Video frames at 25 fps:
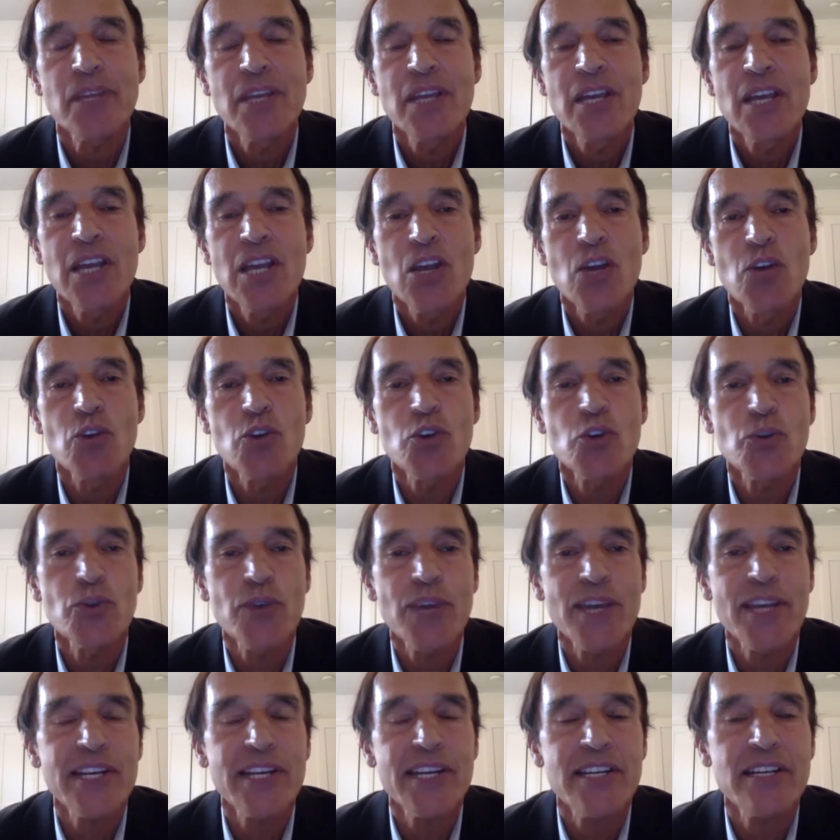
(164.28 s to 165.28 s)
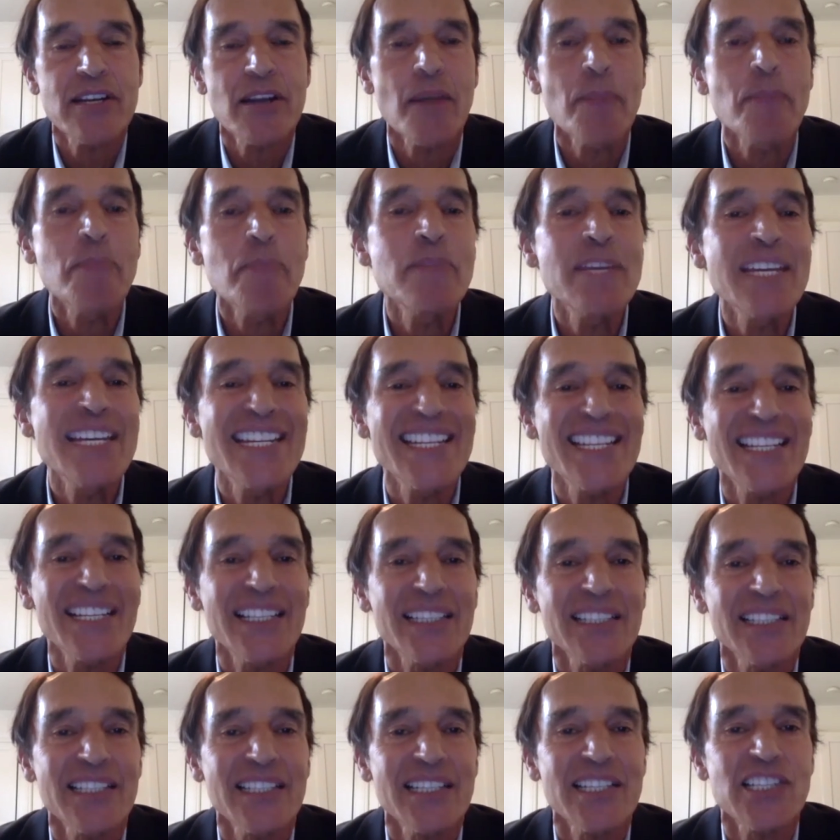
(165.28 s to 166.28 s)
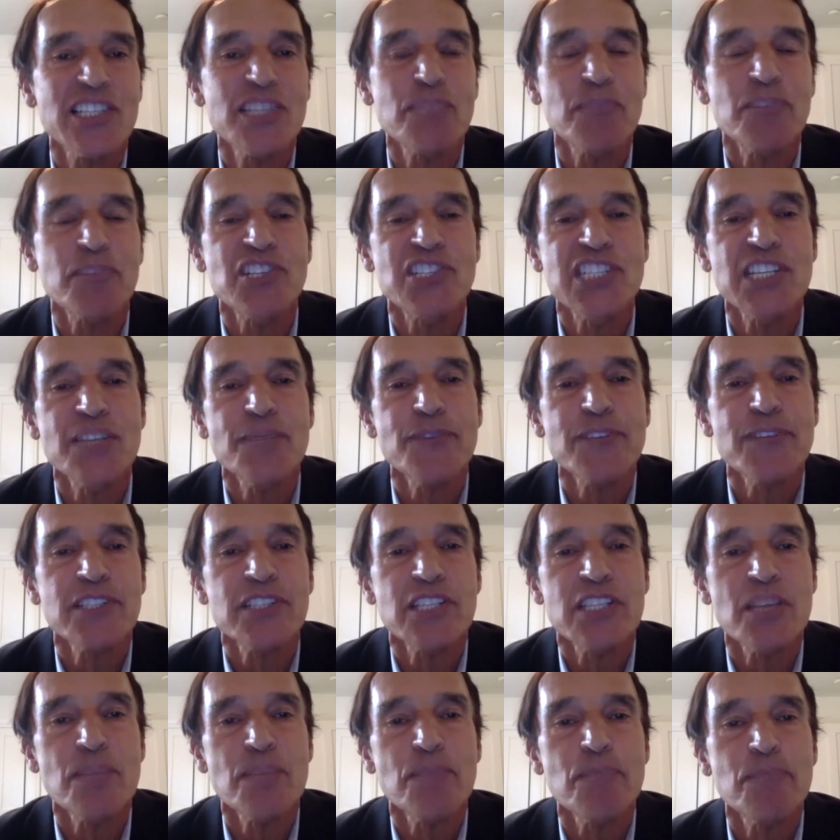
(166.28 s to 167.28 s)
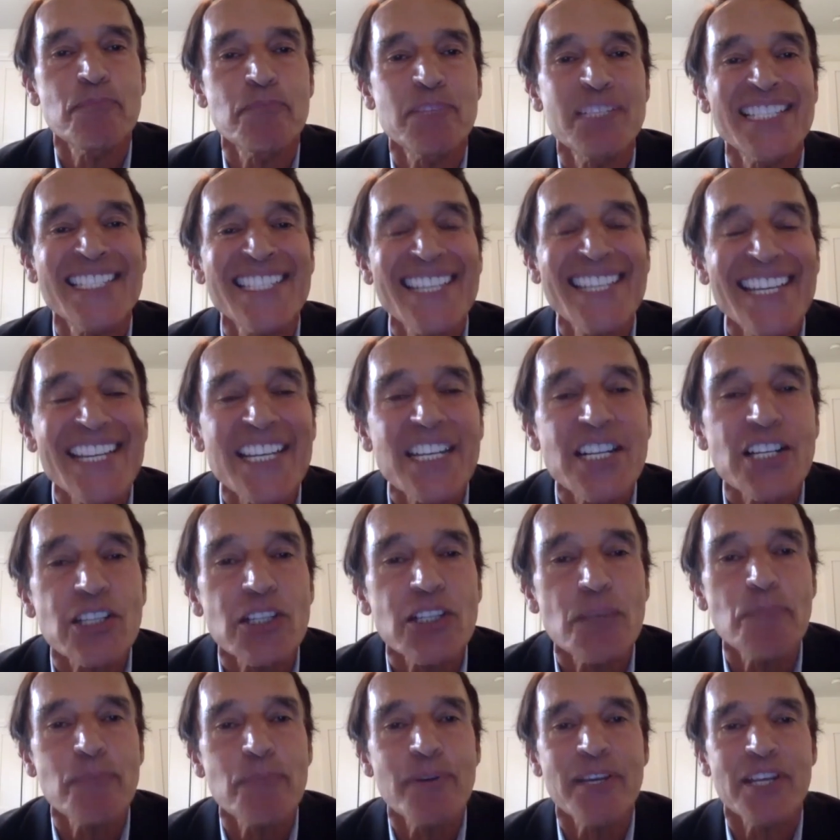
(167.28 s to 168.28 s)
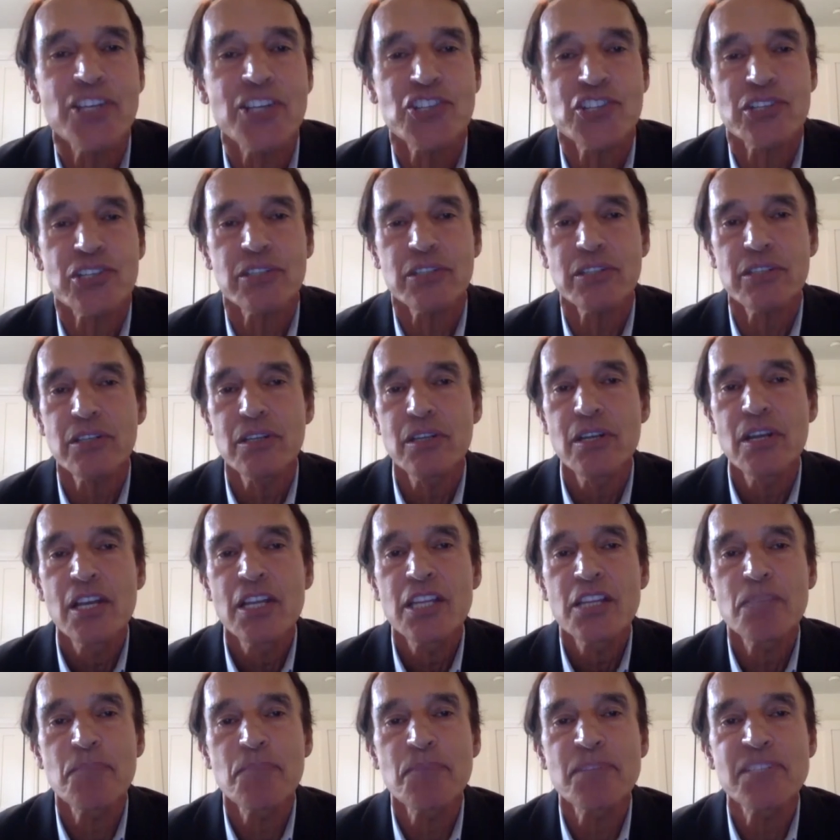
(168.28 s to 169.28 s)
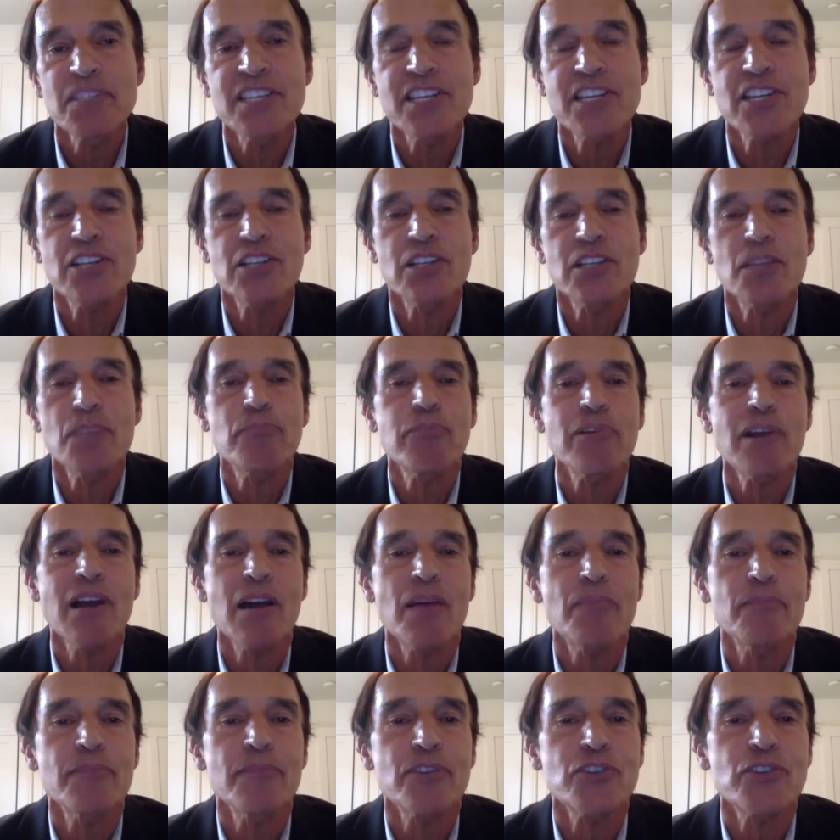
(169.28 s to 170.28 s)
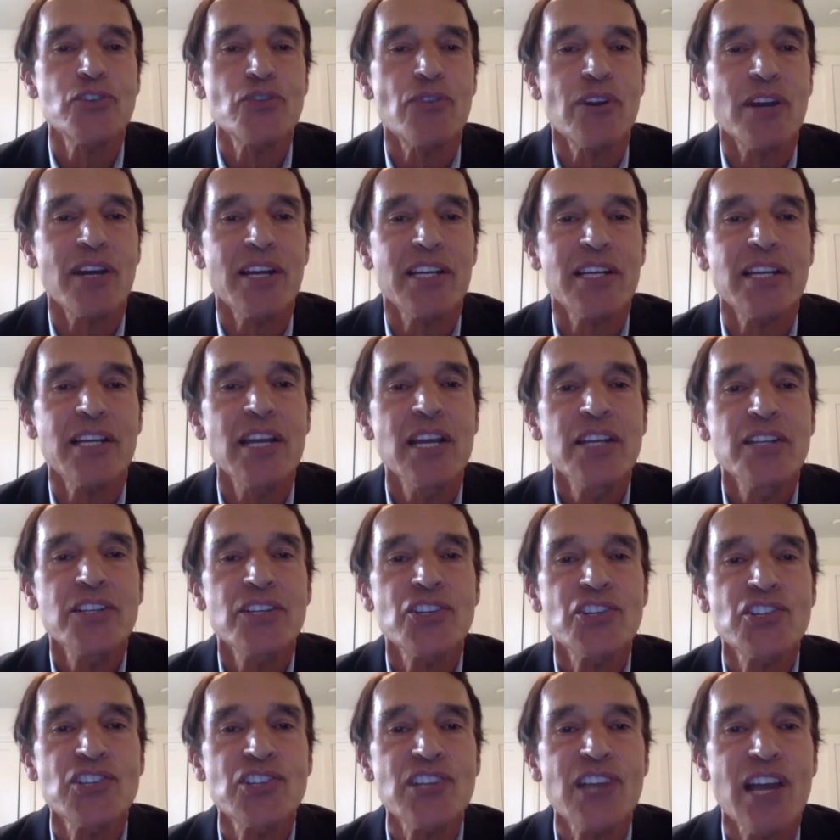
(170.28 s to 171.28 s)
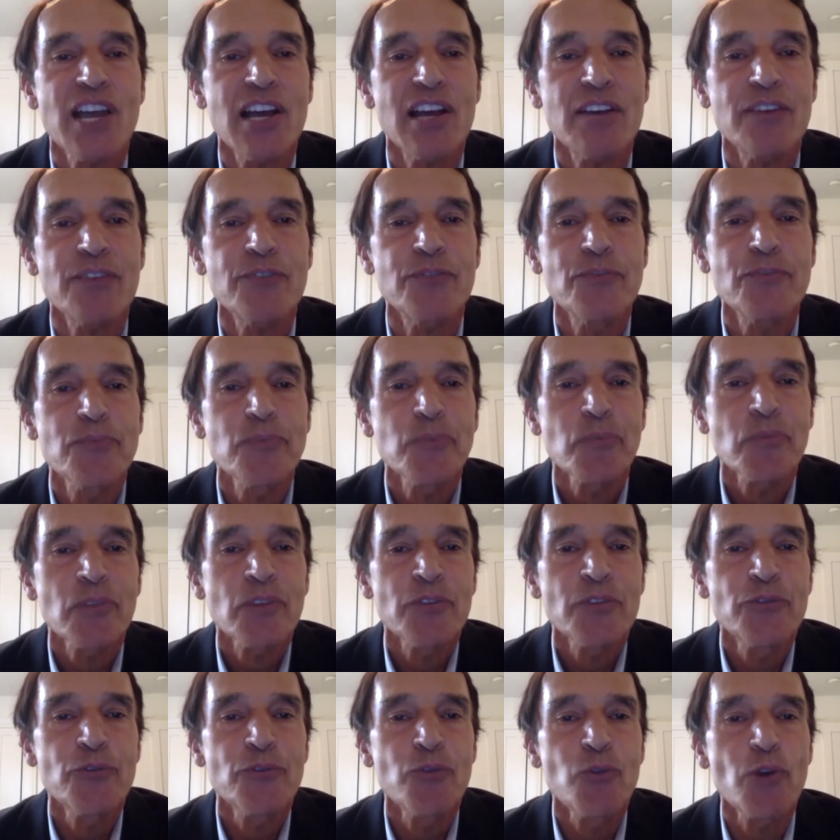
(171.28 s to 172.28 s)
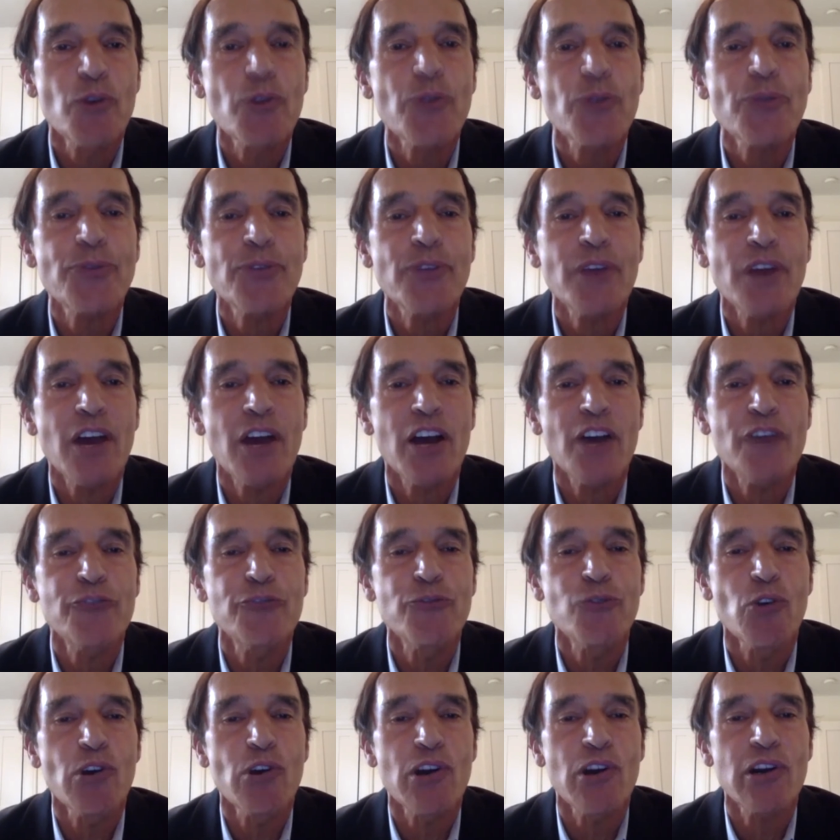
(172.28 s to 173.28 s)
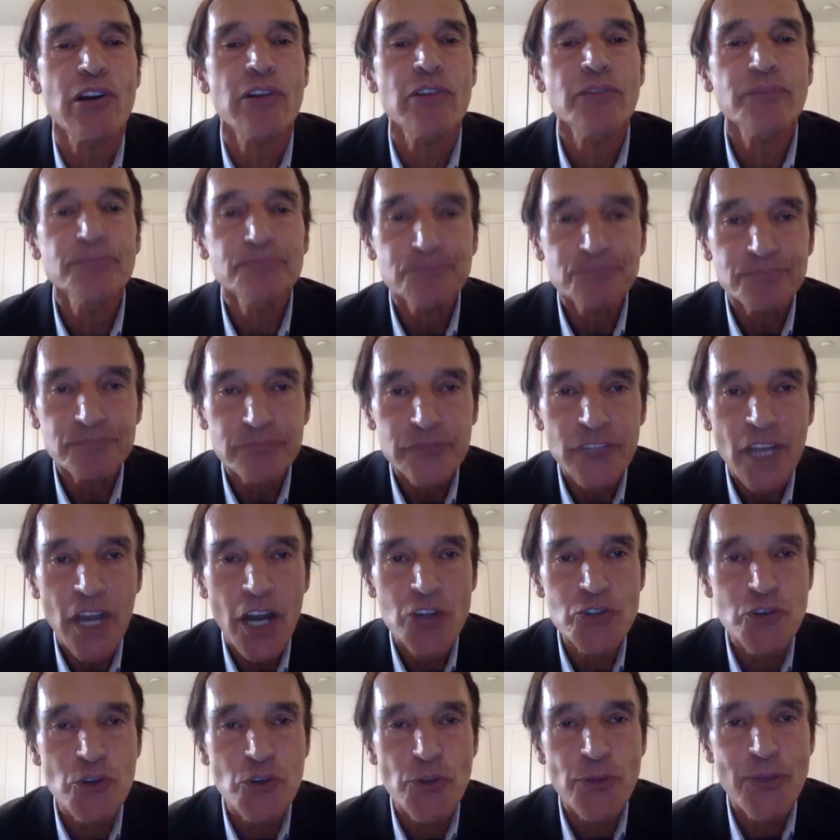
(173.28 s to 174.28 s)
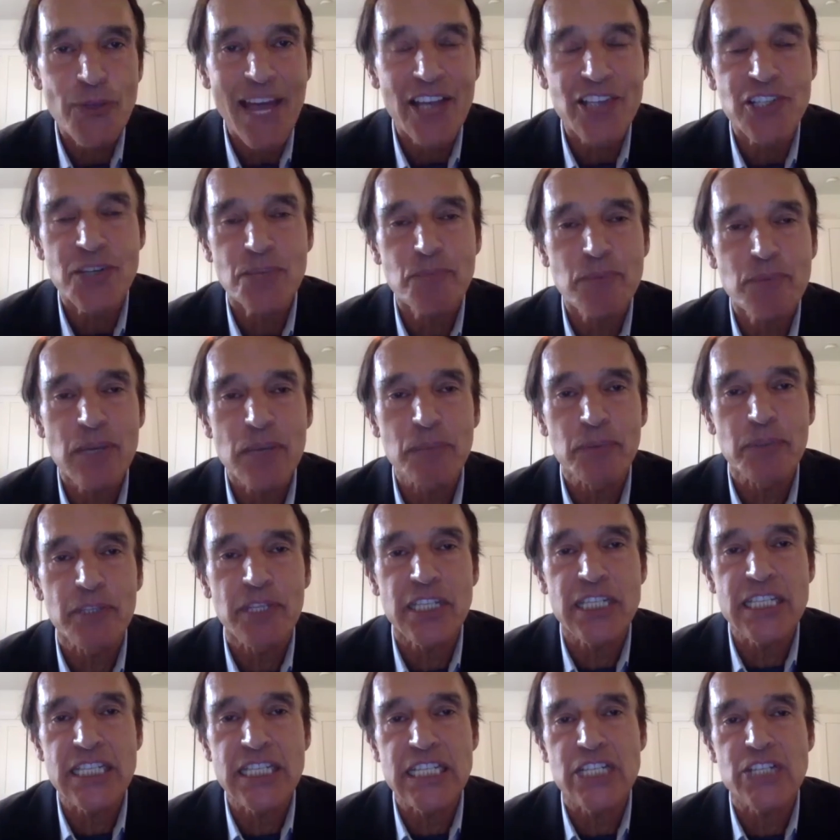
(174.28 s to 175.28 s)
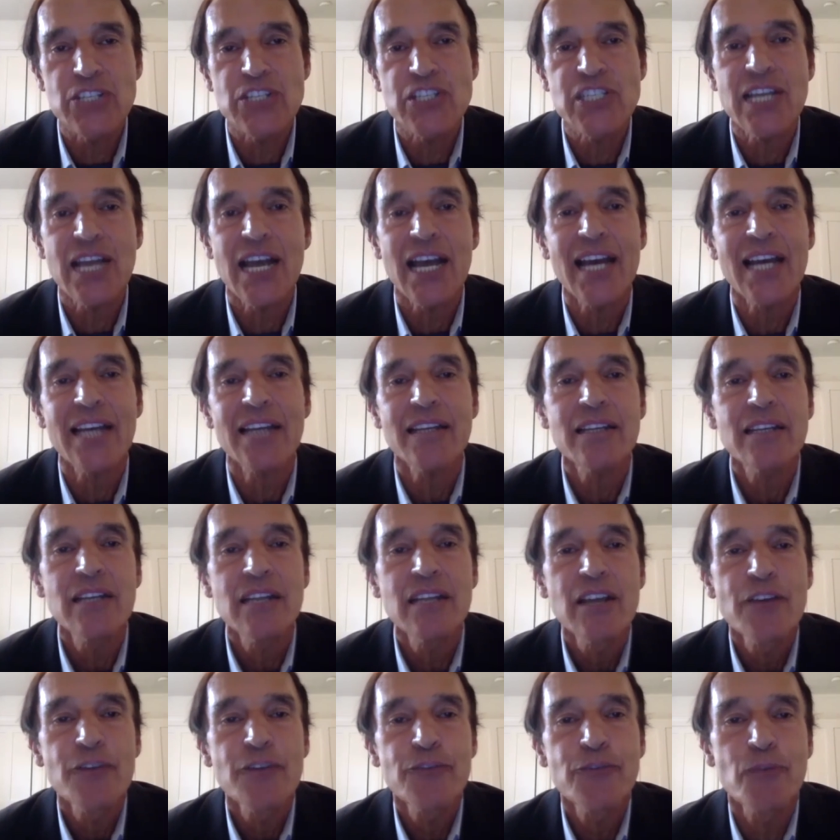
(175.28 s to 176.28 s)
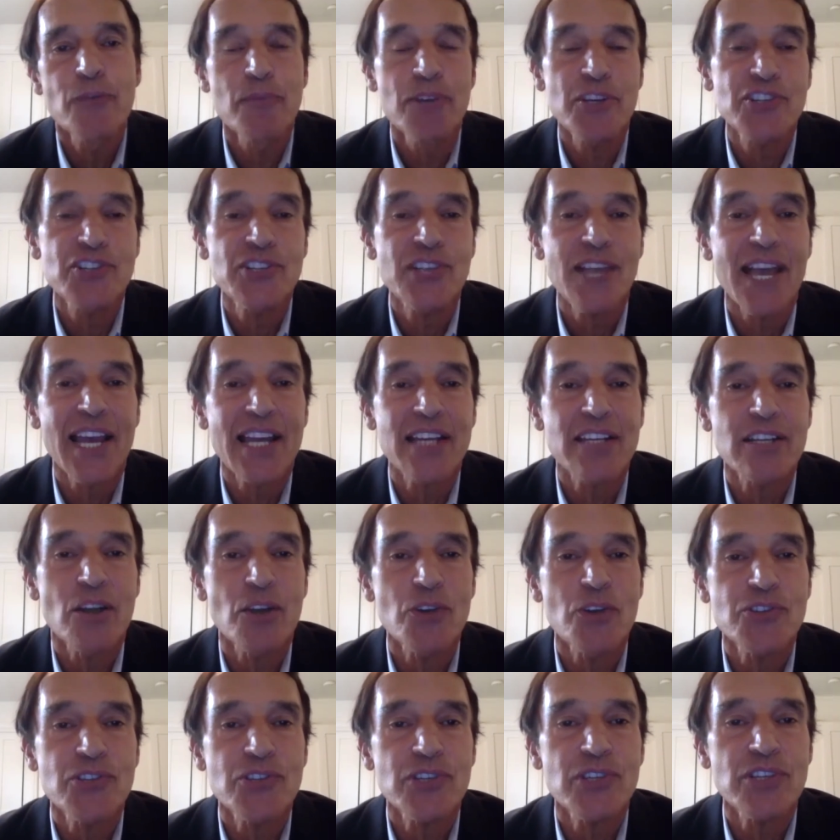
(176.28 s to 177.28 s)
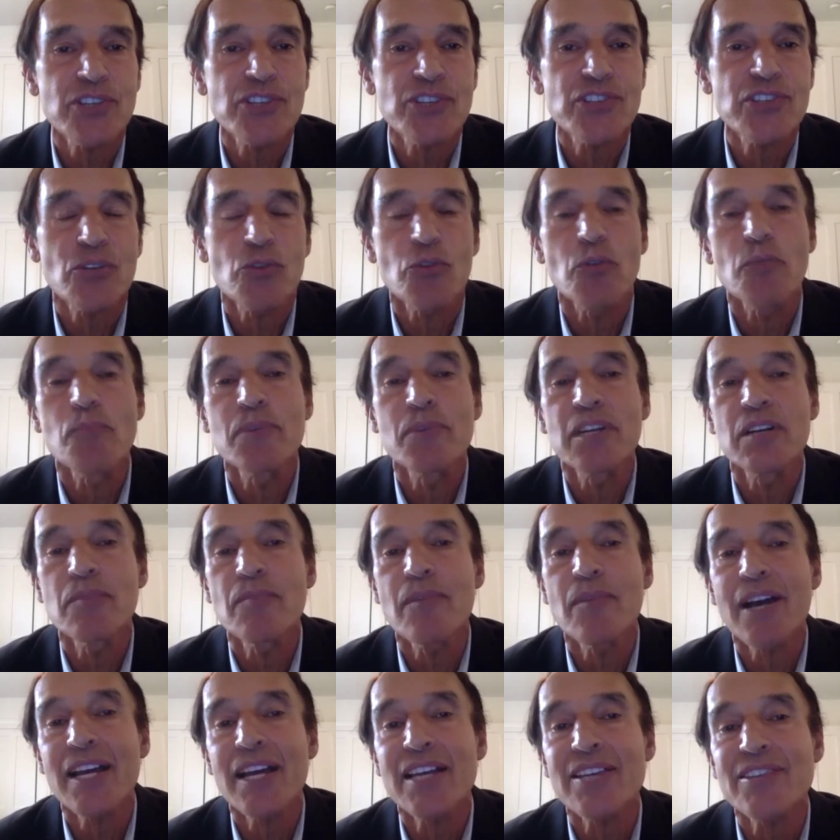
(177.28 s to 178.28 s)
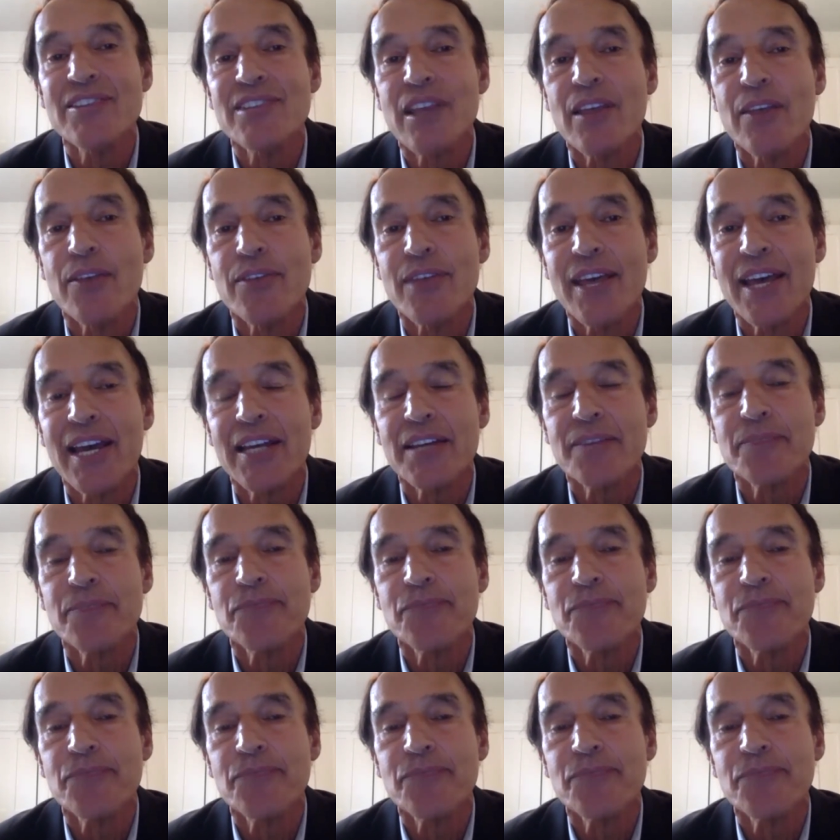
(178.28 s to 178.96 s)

It will create it immediately specific to the particular patient, the particular problem they're trying to solve. 400,000 people a year die from misdiagnoses. It will minimize that.